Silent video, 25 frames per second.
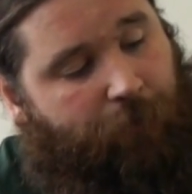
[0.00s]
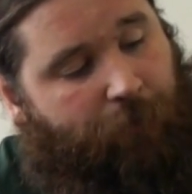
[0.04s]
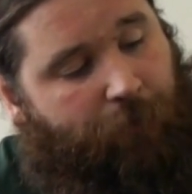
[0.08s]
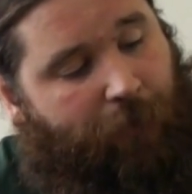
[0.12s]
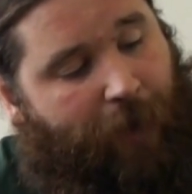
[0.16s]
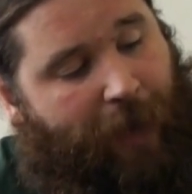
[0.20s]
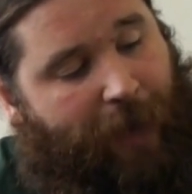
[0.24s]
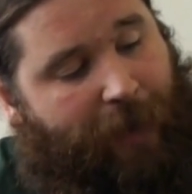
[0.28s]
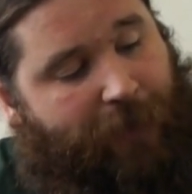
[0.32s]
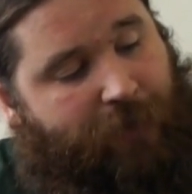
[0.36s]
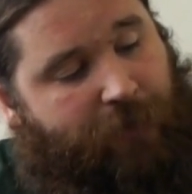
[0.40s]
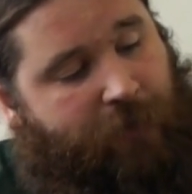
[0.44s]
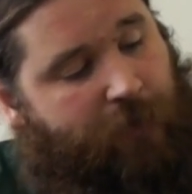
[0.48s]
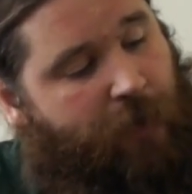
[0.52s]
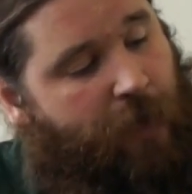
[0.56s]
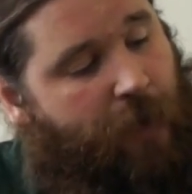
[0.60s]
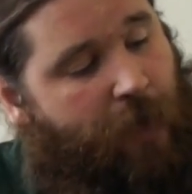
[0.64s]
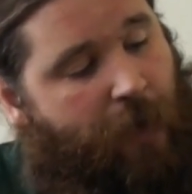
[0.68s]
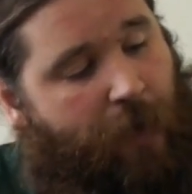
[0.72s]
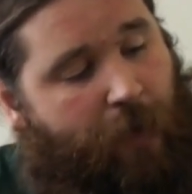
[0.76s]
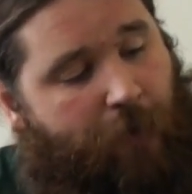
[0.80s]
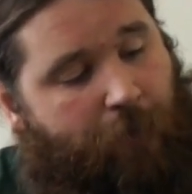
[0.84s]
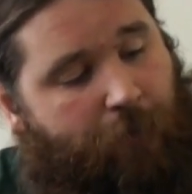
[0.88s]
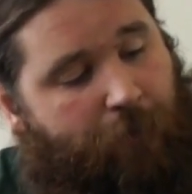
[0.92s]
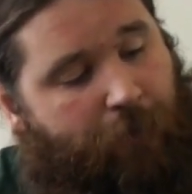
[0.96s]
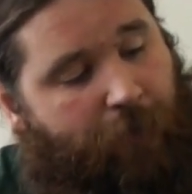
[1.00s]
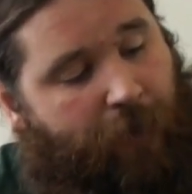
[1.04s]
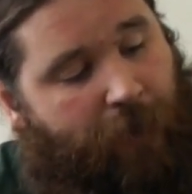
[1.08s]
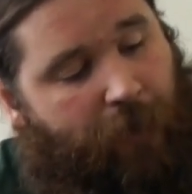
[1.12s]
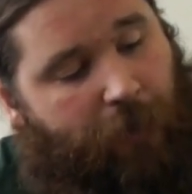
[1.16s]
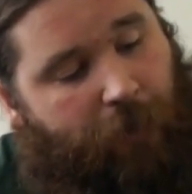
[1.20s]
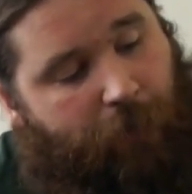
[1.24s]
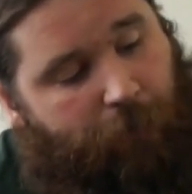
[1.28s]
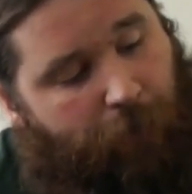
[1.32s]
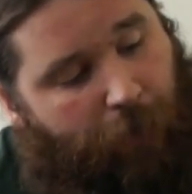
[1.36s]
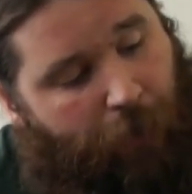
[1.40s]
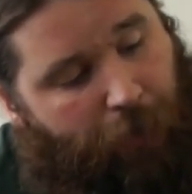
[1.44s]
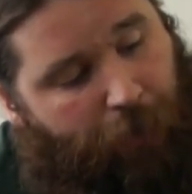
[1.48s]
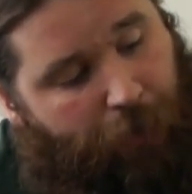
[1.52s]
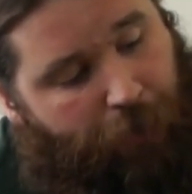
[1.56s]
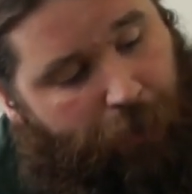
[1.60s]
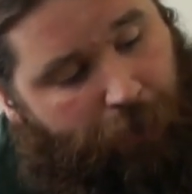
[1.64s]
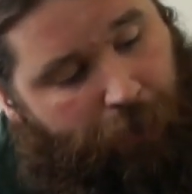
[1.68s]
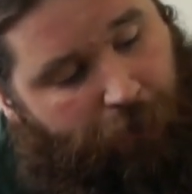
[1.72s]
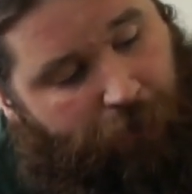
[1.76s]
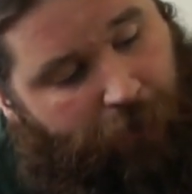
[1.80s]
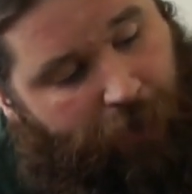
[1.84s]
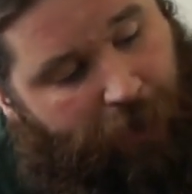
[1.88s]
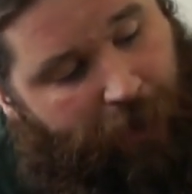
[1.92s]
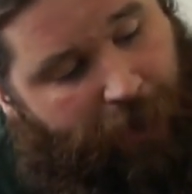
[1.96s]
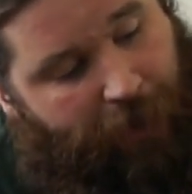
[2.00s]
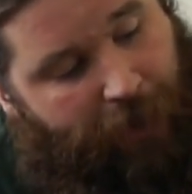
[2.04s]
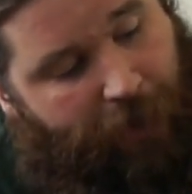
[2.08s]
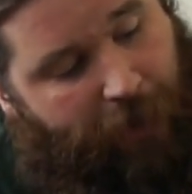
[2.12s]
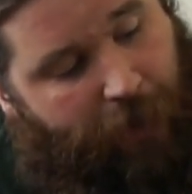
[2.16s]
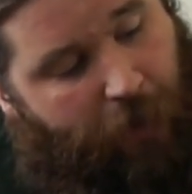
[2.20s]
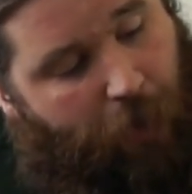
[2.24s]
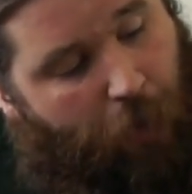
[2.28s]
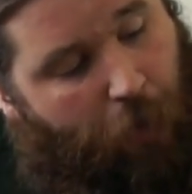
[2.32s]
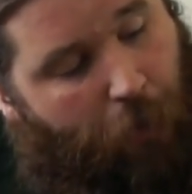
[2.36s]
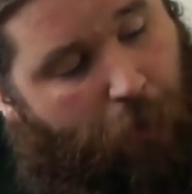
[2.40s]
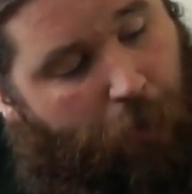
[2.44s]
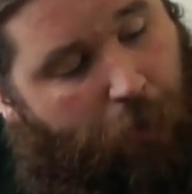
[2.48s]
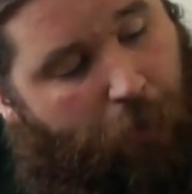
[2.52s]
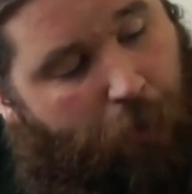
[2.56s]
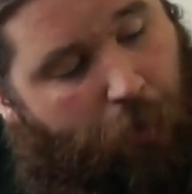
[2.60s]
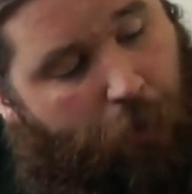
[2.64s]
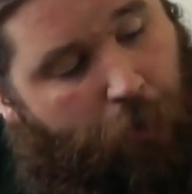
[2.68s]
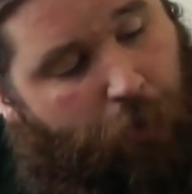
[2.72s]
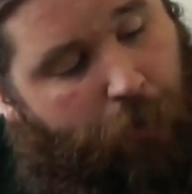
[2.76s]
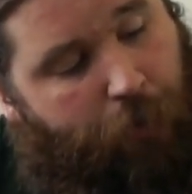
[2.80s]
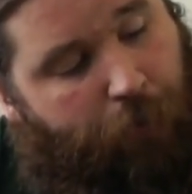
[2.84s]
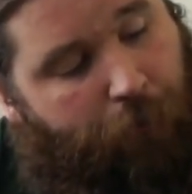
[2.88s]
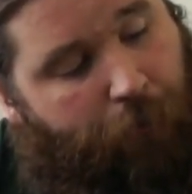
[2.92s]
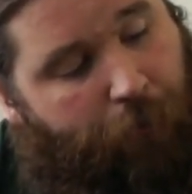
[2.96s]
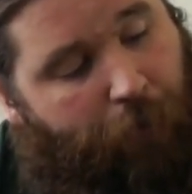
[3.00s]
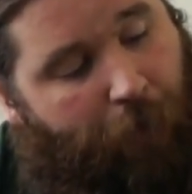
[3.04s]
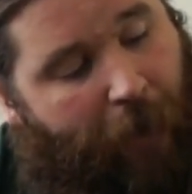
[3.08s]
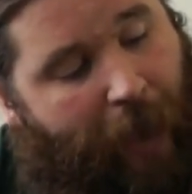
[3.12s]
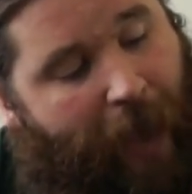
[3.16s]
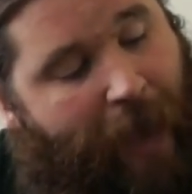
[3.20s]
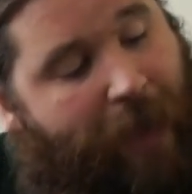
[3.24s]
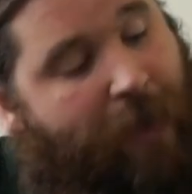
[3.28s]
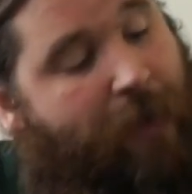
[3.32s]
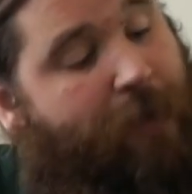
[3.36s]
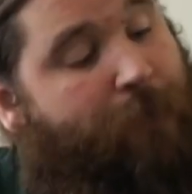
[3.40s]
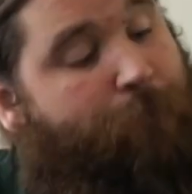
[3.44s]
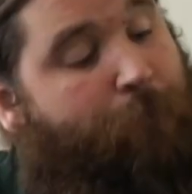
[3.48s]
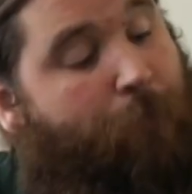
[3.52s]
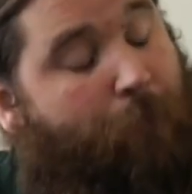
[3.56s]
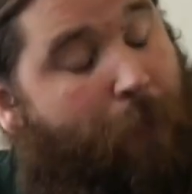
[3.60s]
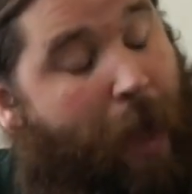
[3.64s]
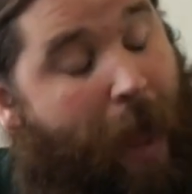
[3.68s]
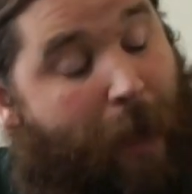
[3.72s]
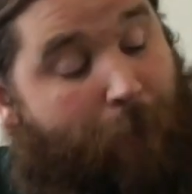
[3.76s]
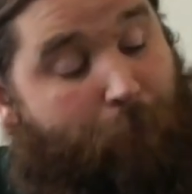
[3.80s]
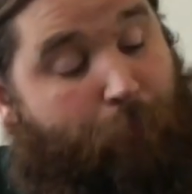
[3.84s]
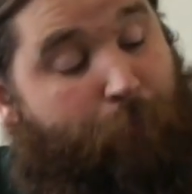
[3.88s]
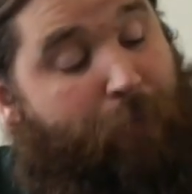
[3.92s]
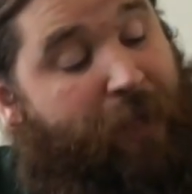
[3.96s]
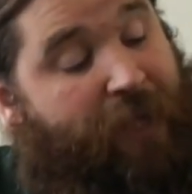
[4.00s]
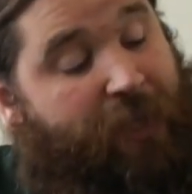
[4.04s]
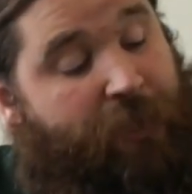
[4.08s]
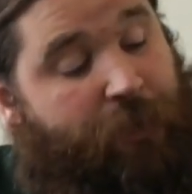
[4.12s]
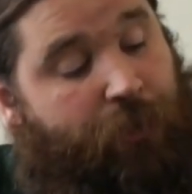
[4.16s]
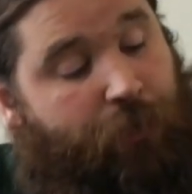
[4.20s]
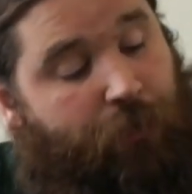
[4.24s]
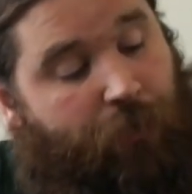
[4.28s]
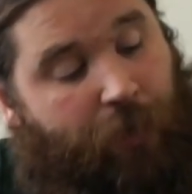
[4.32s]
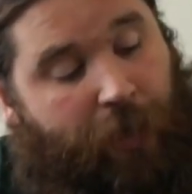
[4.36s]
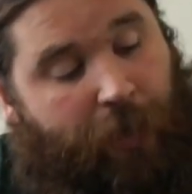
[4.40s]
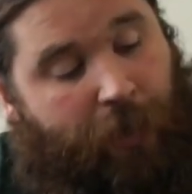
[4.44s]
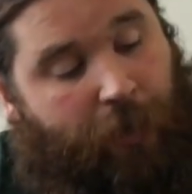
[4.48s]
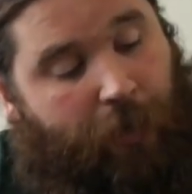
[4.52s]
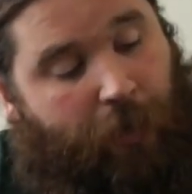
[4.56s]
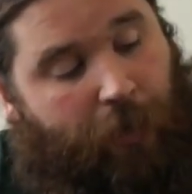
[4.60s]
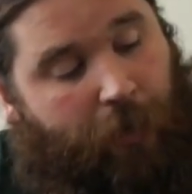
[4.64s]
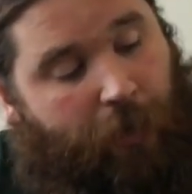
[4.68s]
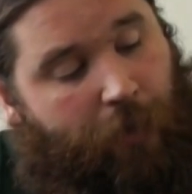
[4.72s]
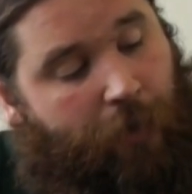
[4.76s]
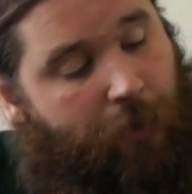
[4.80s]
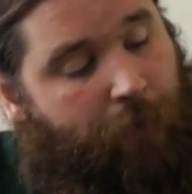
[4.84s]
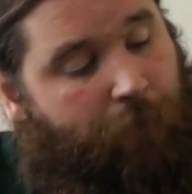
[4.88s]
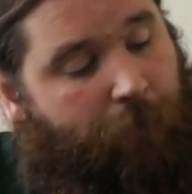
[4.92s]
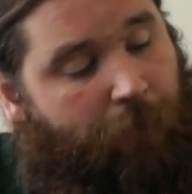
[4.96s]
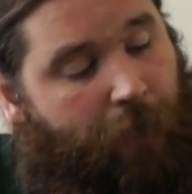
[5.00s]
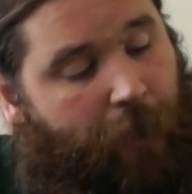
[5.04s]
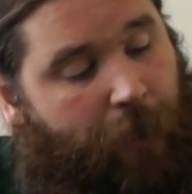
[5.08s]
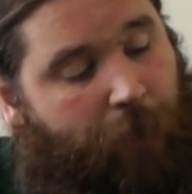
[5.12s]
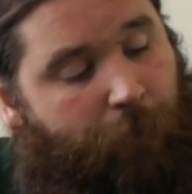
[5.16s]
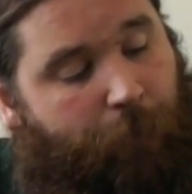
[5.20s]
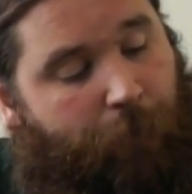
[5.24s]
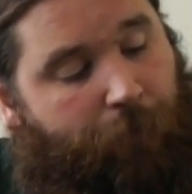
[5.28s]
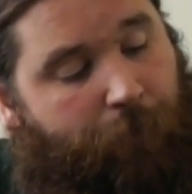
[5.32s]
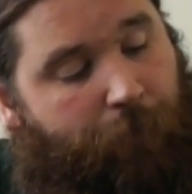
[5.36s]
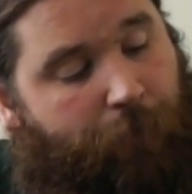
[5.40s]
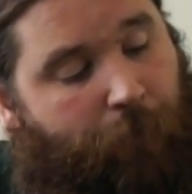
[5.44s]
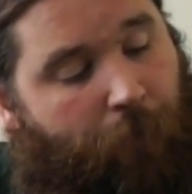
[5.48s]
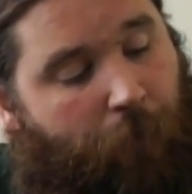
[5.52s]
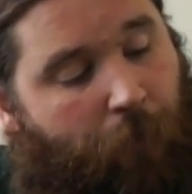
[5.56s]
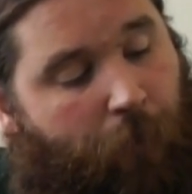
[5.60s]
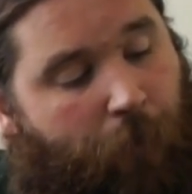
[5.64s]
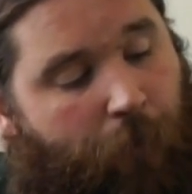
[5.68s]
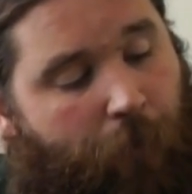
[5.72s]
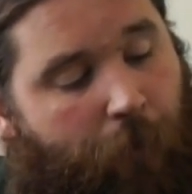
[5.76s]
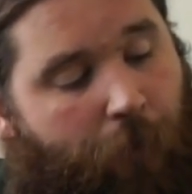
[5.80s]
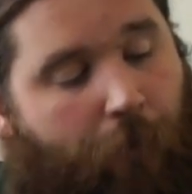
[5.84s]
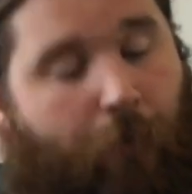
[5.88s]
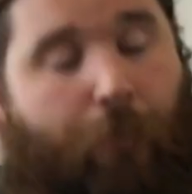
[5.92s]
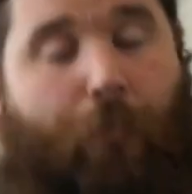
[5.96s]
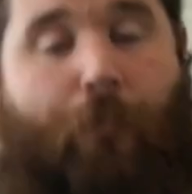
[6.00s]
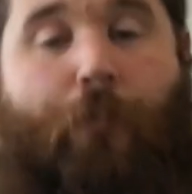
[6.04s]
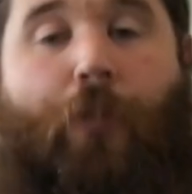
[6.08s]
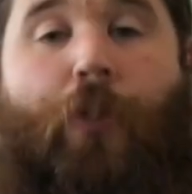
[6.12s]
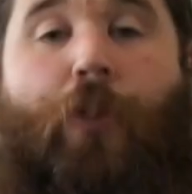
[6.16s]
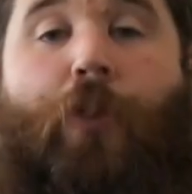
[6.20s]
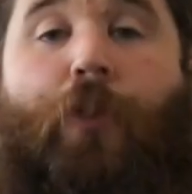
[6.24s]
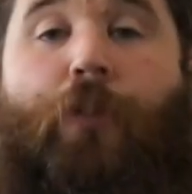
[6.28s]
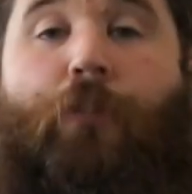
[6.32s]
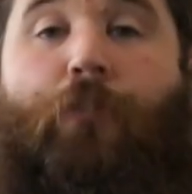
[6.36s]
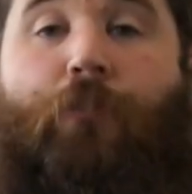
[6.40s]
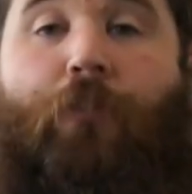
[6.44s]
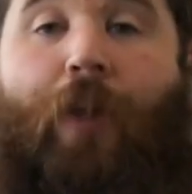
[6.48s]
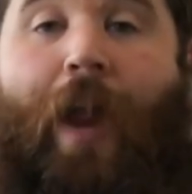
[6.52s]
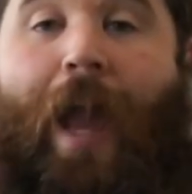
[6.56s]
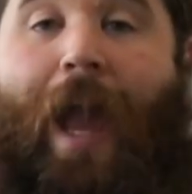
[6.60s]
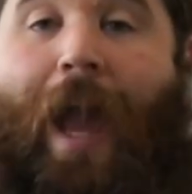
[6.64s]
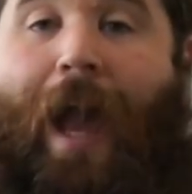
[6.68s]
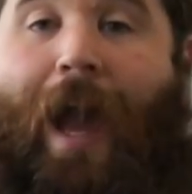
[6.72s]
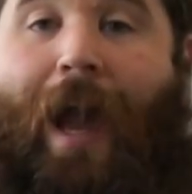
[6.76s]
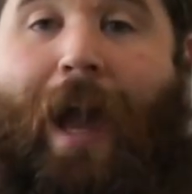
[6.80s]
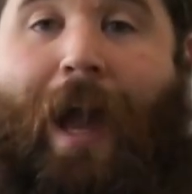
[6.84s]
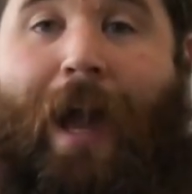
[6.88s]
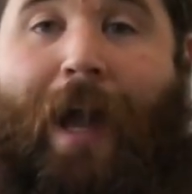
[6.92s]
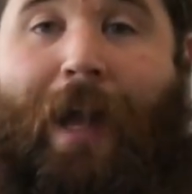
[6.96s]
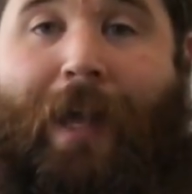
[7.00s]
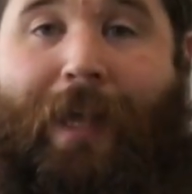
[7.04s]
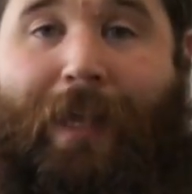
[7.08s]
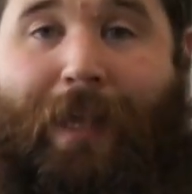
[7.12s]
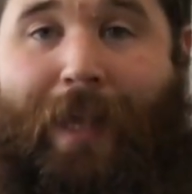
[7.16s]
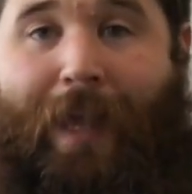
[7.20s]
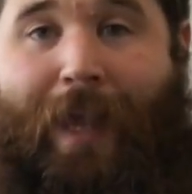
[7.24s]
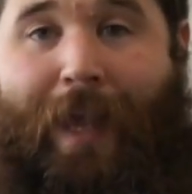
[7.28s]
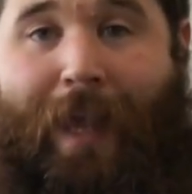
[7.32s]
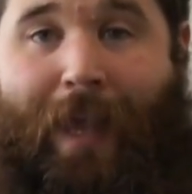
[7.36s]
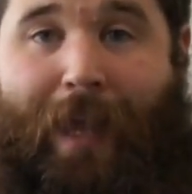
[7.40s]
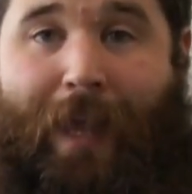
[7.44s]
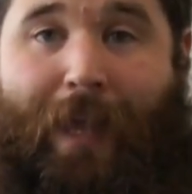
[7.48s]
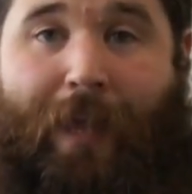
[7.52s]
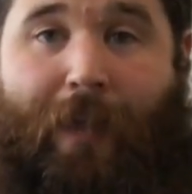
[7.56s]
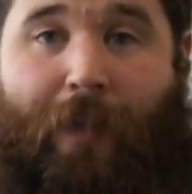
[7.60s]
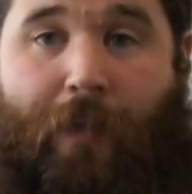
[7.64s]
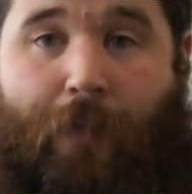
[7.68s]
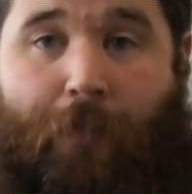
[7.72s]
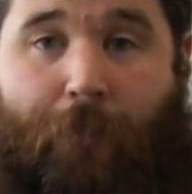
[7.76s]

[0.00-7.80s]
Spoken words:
fret. Finger number 3, 3rd fret B string. Finger number 4, 3rd fret high E.